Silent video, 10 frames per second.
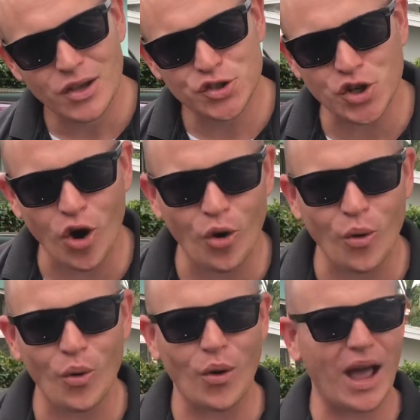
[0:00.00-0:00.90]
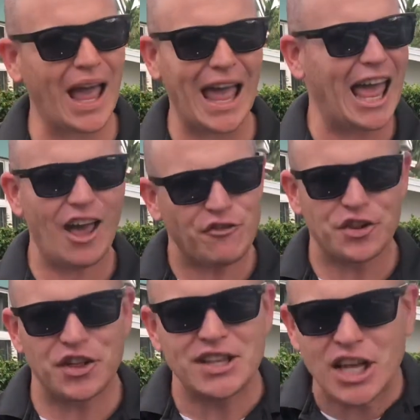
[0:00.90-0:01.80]
So
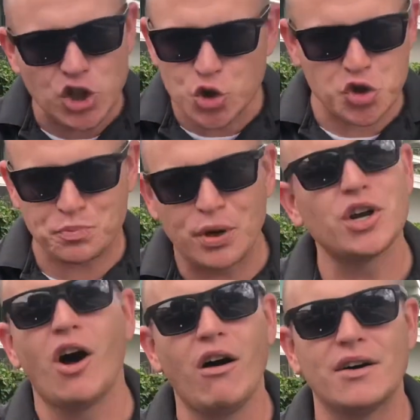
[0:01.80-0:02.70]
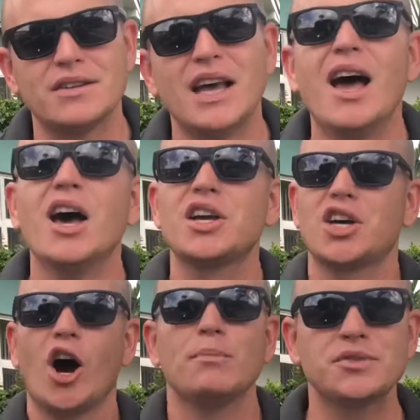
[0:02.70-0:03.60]
everything that you just put on
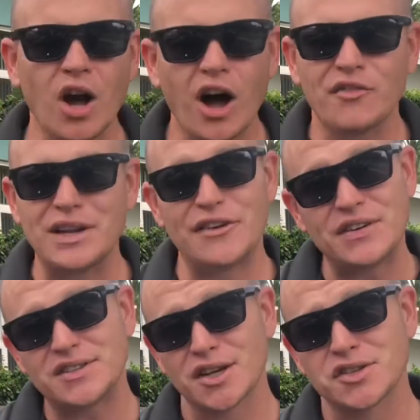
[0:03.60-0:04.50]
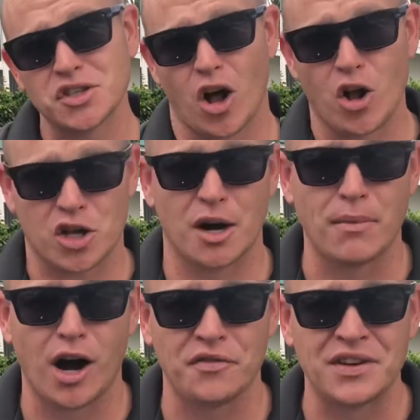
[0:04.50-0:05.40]
comes off, and if it doesn't all come
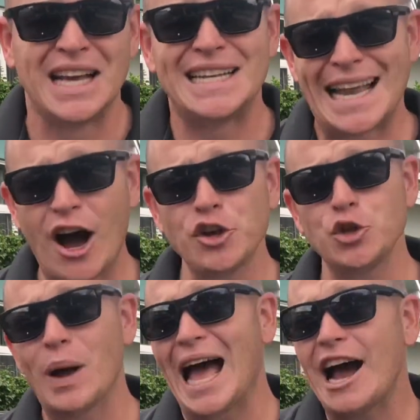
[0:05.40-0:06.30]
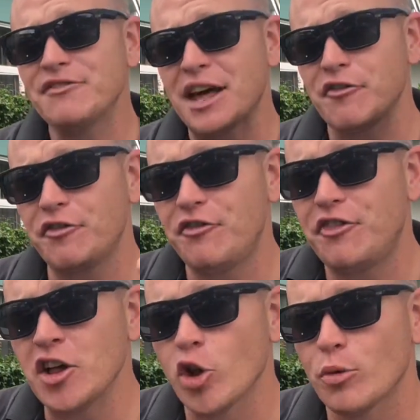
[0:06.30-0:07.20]
off, now you have that
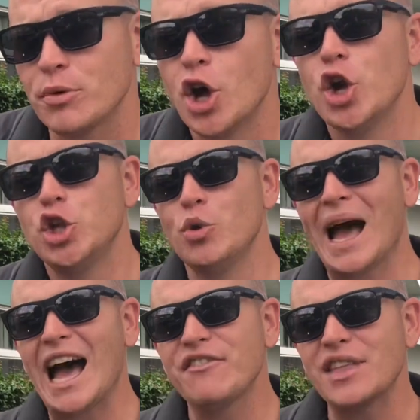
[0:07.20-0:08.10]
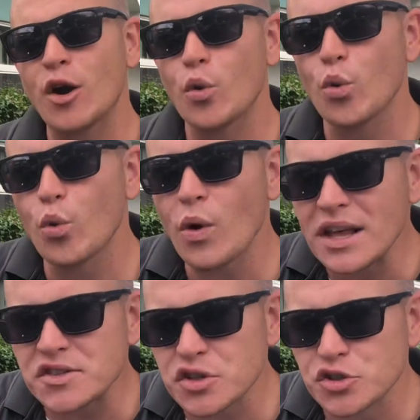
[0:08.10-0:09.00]
film, you have that
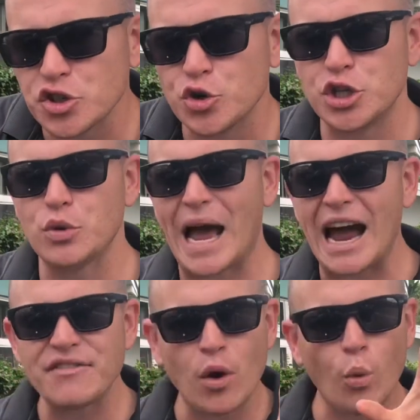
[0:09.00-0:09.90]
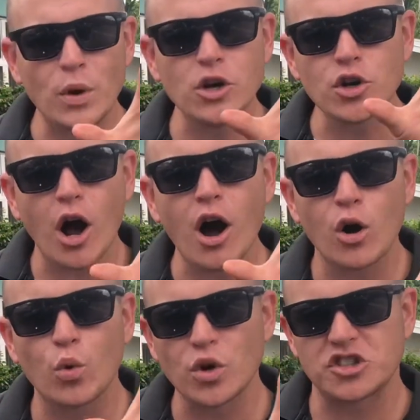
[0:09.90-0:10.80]
residue, you have that weird,
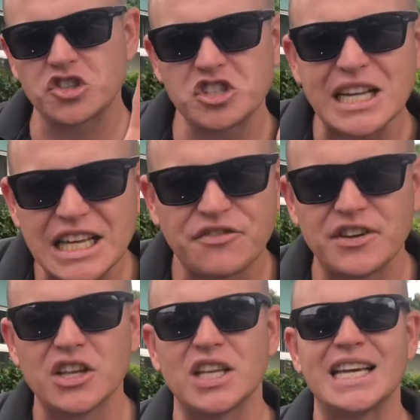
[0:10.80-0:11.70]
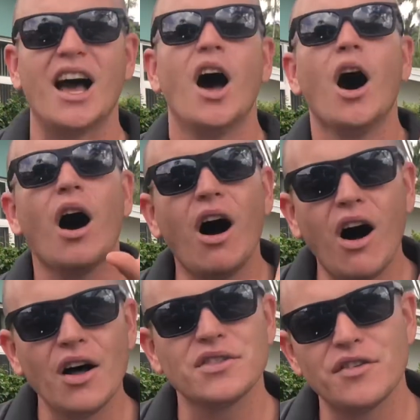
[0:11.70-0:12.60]
awkward, sticky feeling
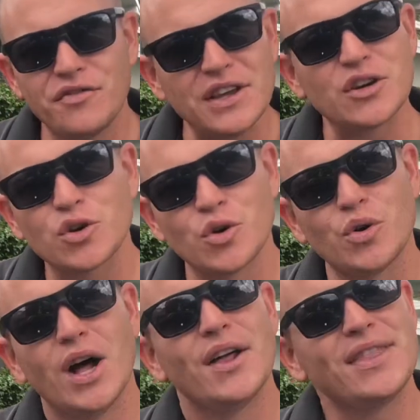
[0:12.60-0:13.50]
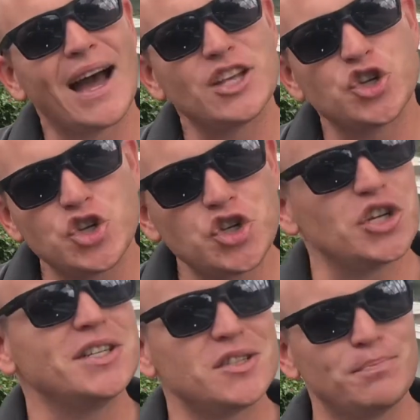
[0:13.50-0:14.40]
on the vehicle that
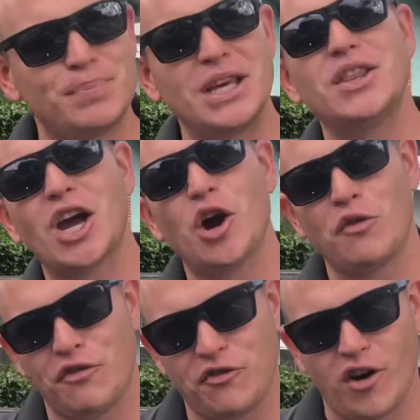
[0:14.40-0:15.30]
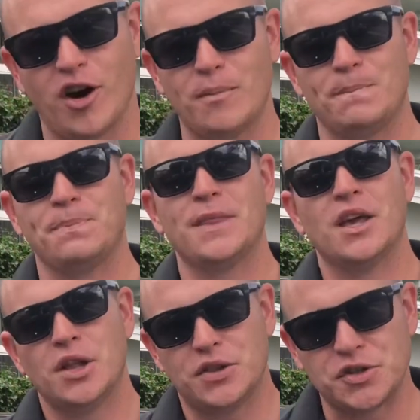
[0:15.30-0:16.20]
shouldn't be there from
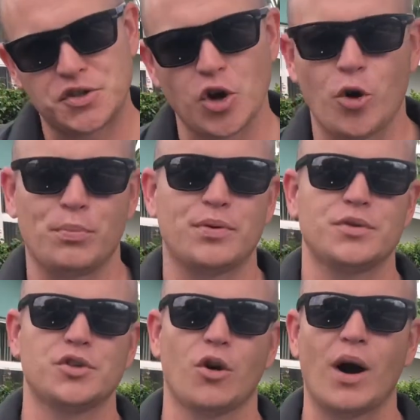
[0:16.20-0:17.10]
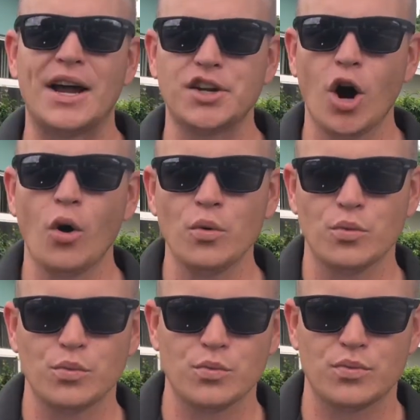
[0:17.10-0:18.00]
the soap. So I know
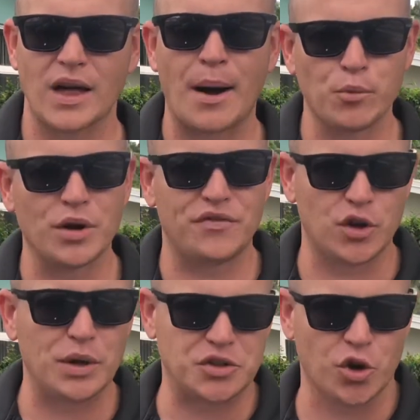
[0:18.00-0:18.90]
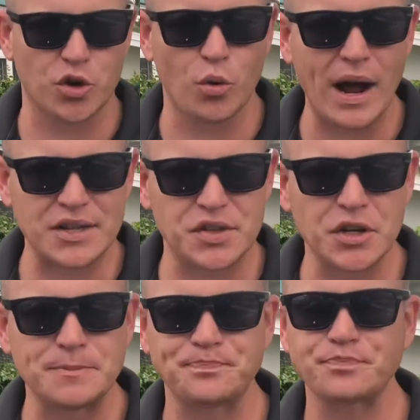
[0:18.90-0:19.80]
I'm reviewing Turtle Wax
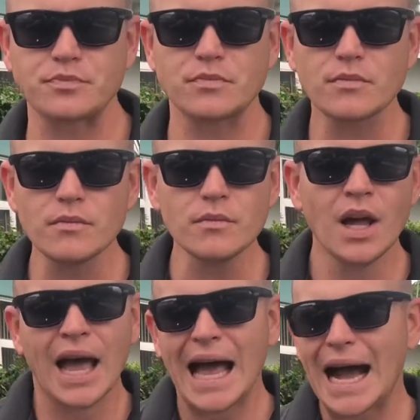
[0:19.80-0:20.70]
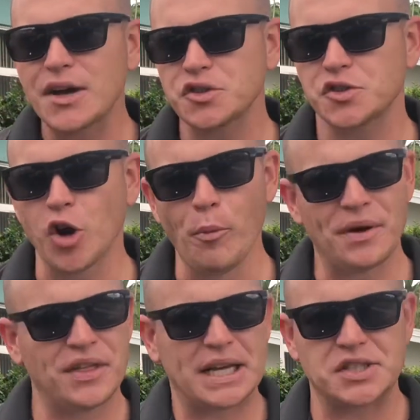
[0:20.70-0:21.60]
here. As a soap, I
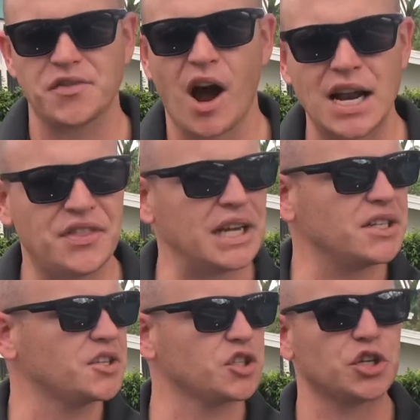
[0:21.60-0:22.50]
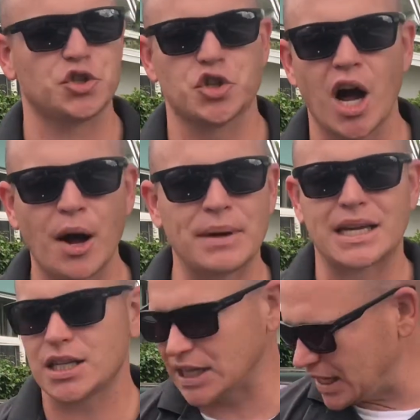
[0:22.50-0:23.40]
think it's fine. I think it does a good job. It
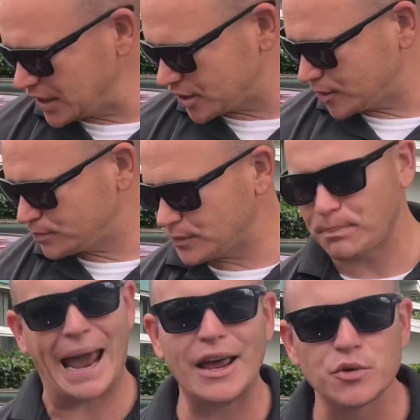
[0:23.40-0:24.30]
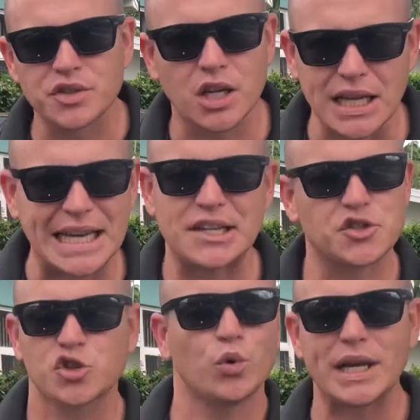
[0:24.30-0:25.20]
clean, the panel's clean, it's
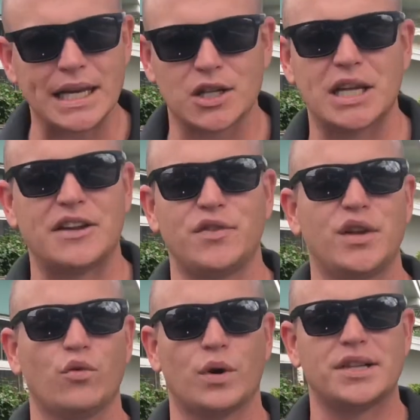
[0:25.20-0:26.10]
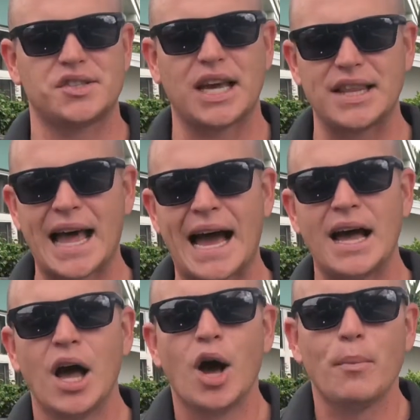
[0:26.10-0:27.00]
squeaky clean if you even want to say that.
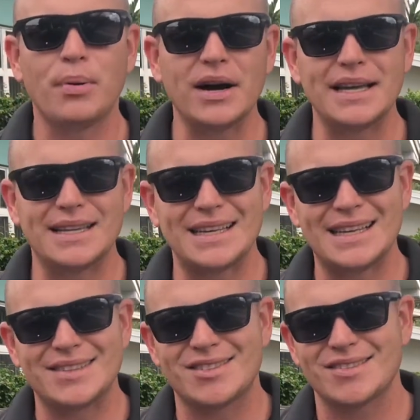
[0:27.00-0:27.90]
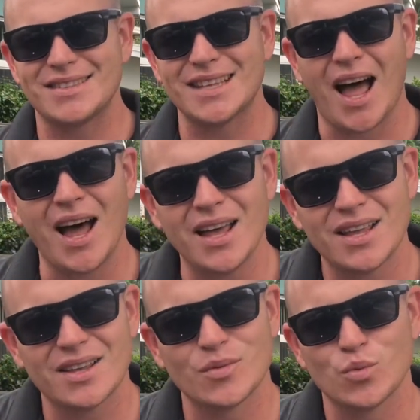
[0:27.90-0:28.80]
But it's not
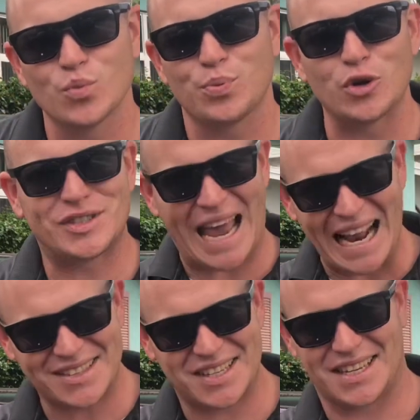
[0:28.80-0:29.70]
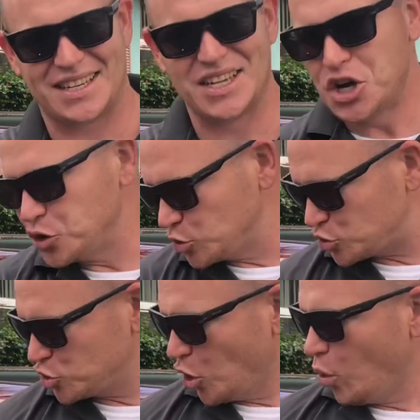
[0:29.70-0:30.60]
protected.
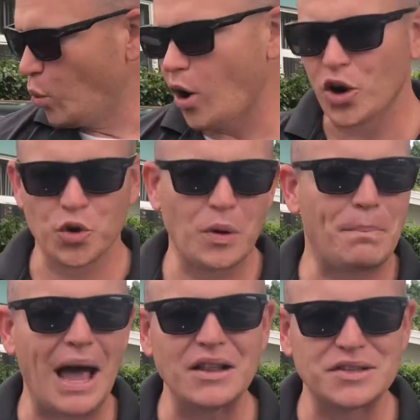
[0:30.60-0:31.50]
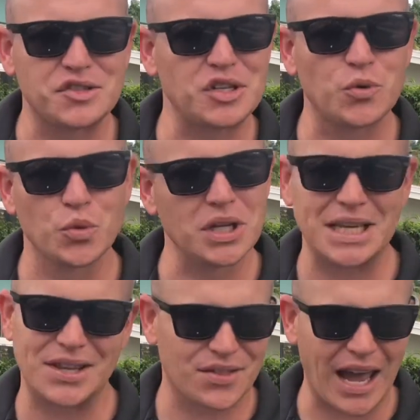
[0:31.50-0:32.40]
There's no water repellency
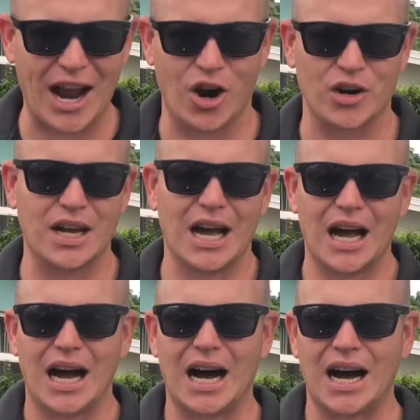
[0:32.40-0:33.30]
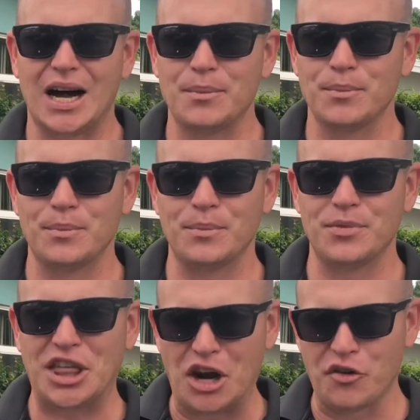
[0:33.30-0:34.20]
really there.
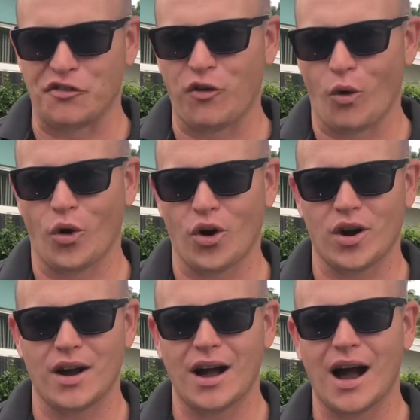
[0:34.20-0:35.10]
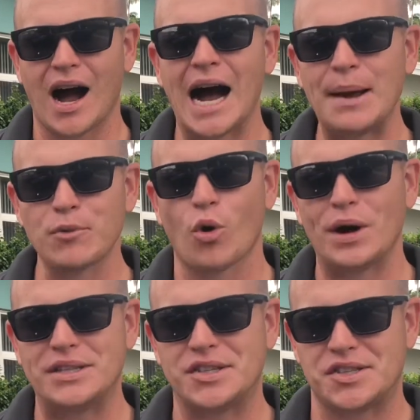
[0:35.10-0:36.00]
Therefore, I am
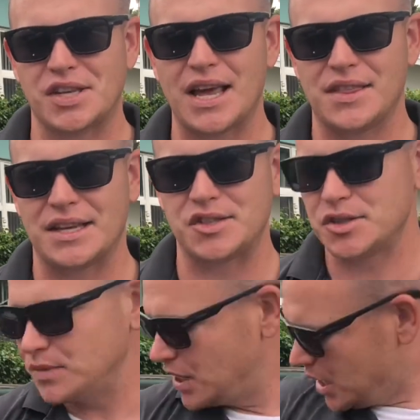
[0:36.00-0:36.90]
going to say this.